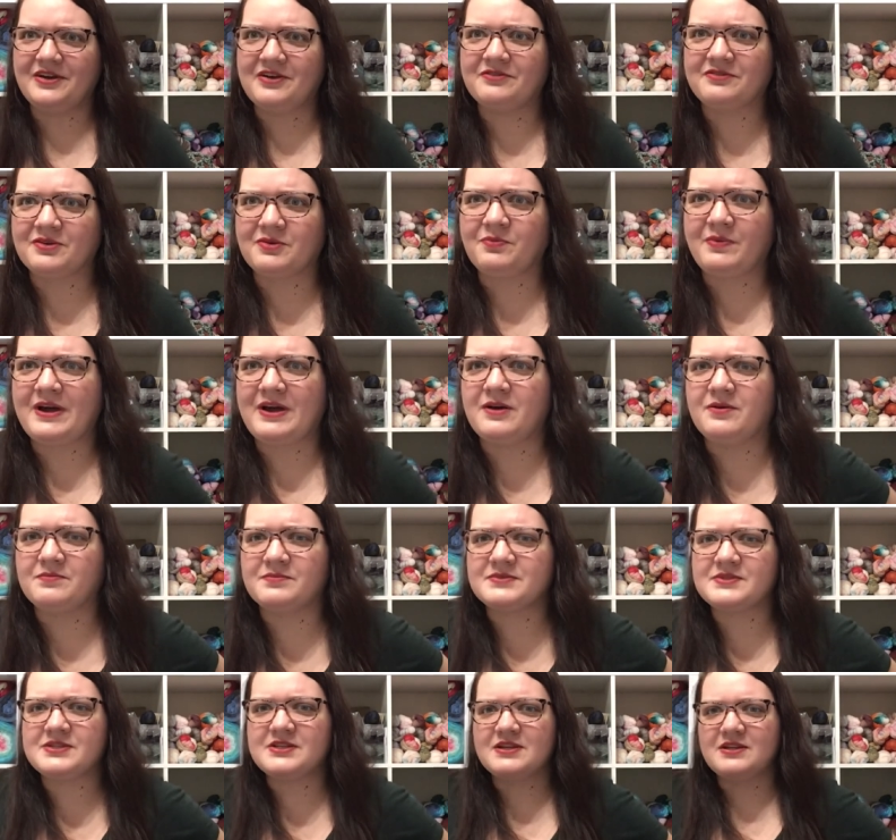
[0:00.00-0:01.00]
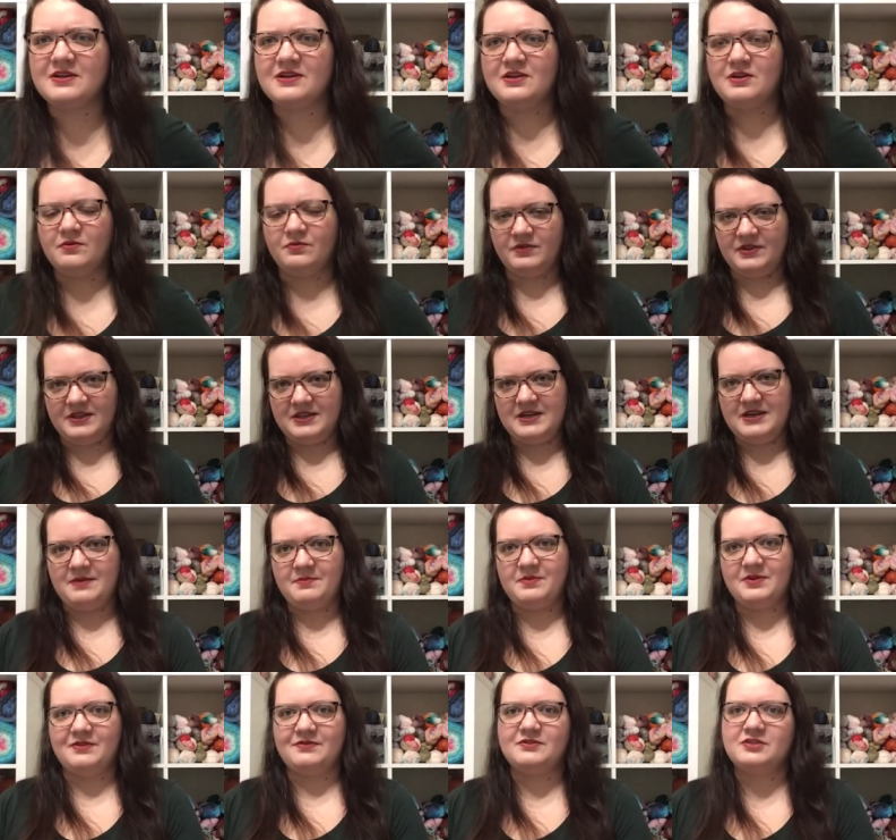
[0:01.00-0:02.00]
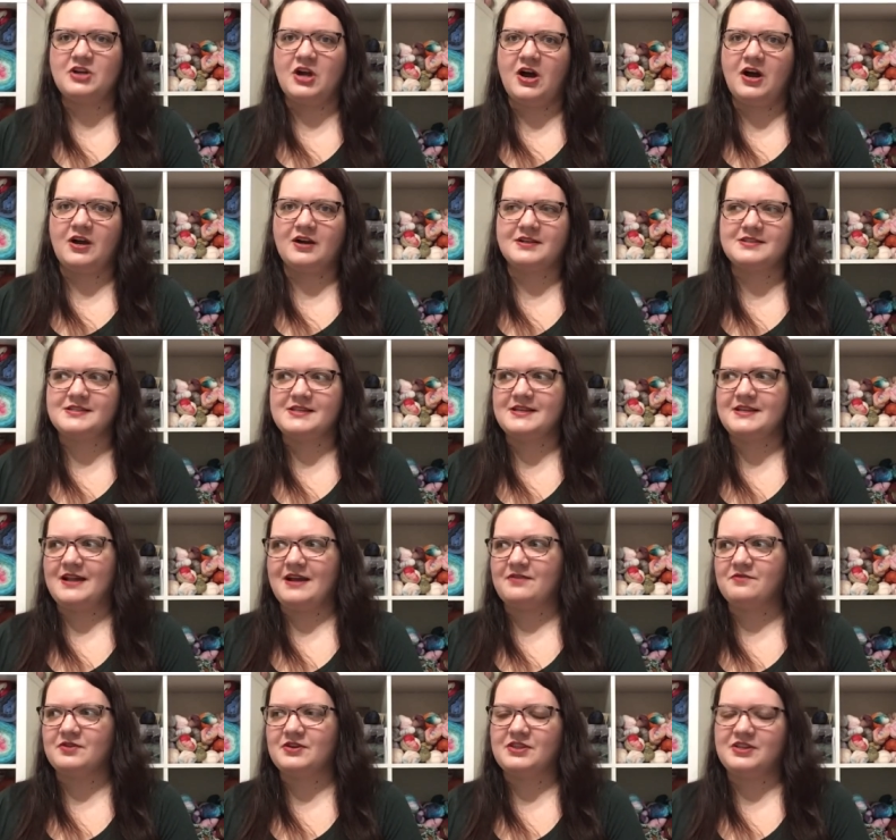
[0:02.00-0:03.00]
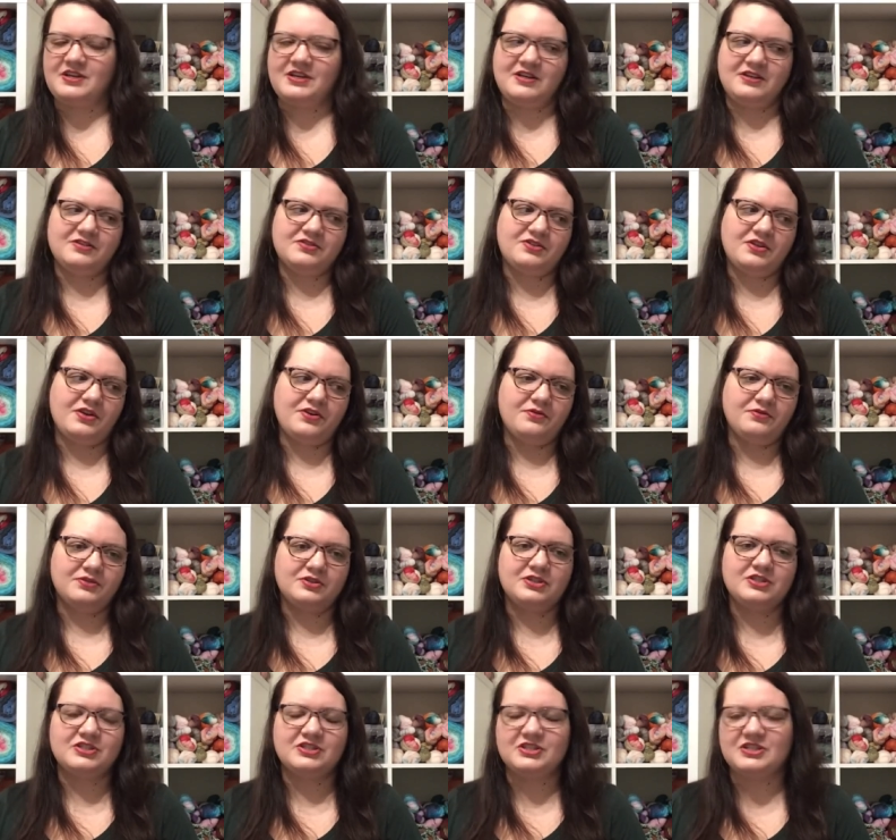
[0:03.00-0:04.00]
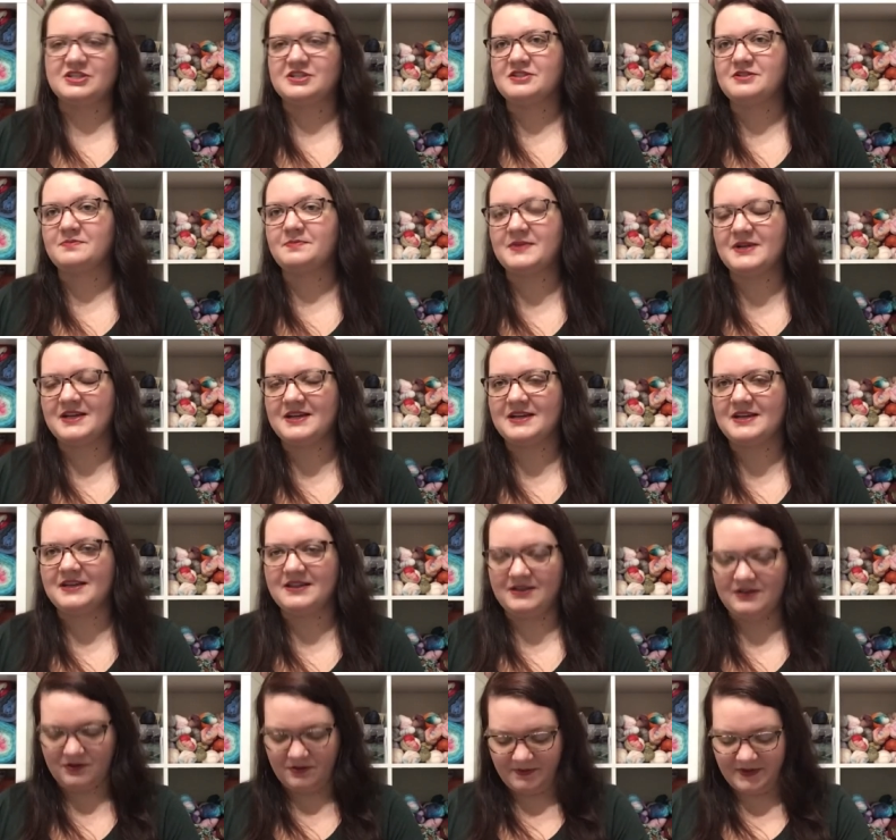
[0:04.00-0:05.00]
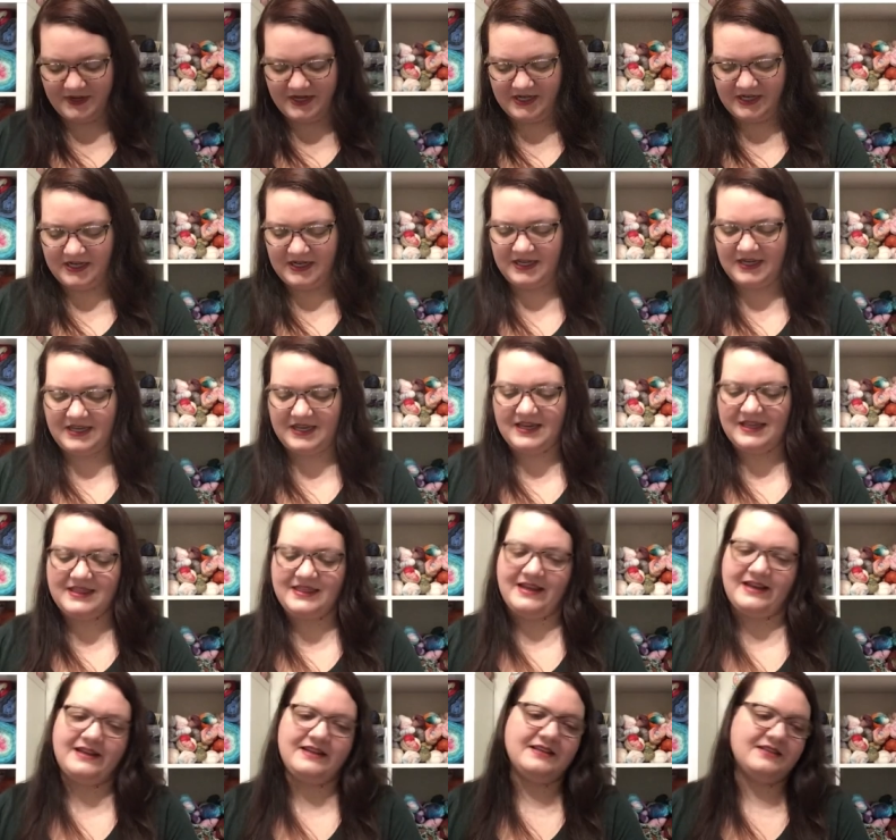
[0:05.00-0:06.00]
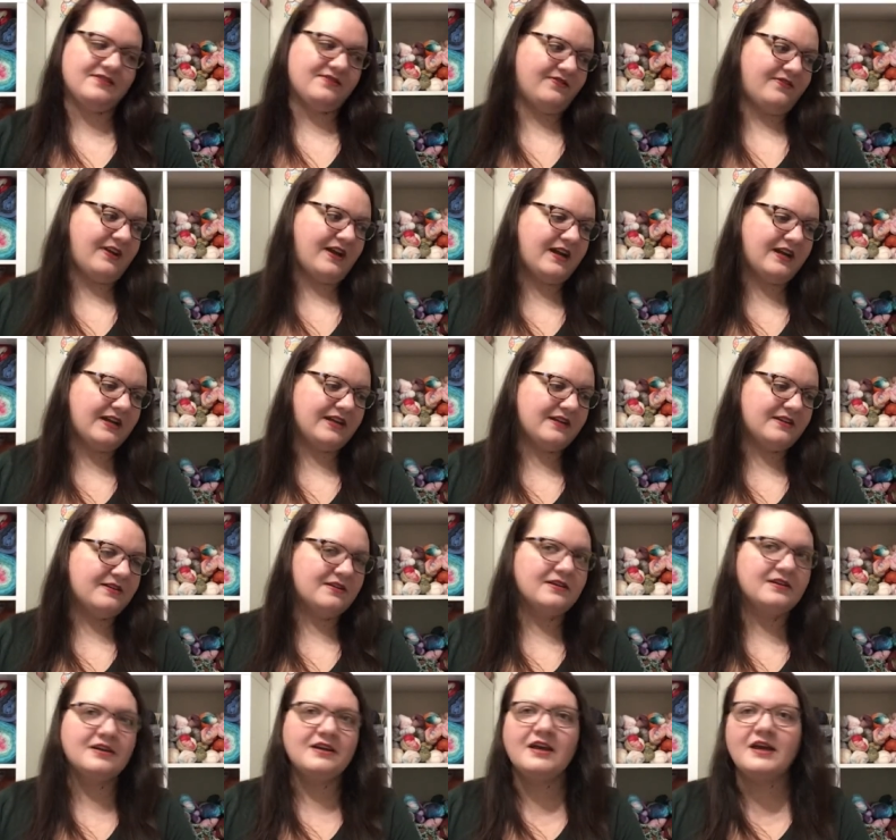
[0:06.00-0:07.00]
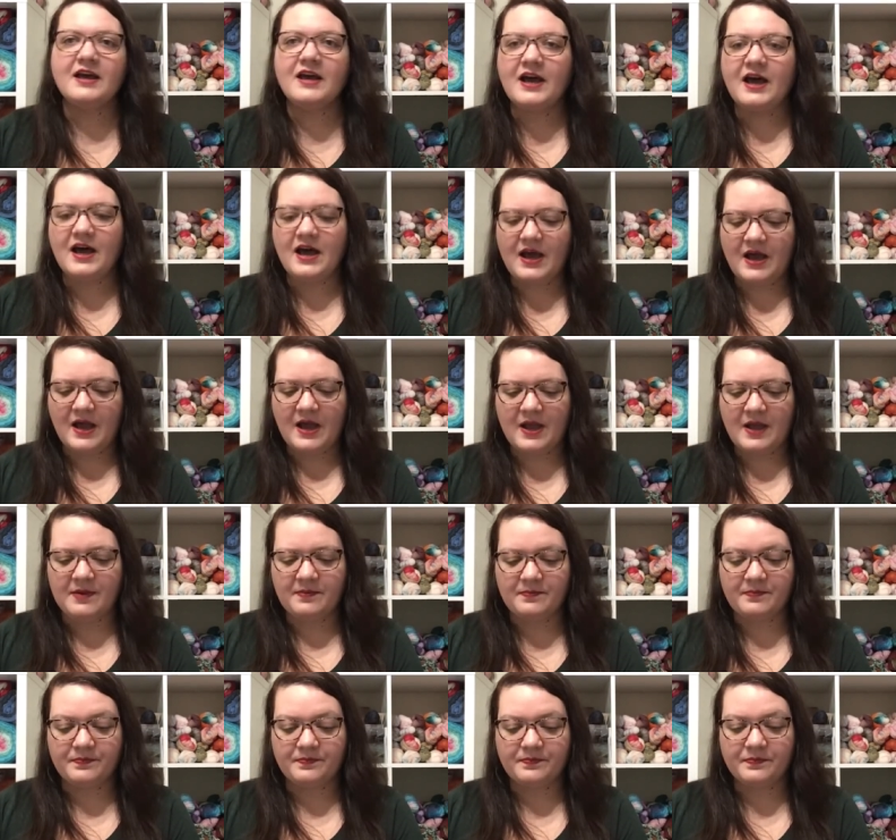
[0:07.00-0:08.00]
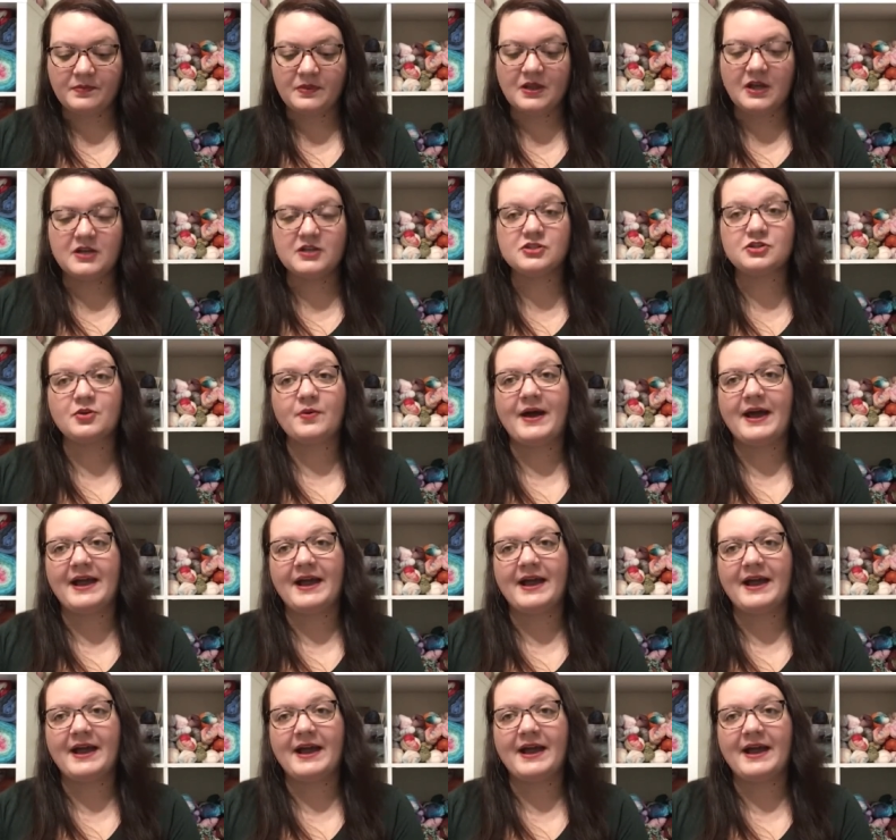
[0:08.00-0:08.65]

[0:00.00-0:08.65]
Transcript: overwhelmed with the number of dogs and everything, so she's just being a little bit needy, and that is fine. Um, so I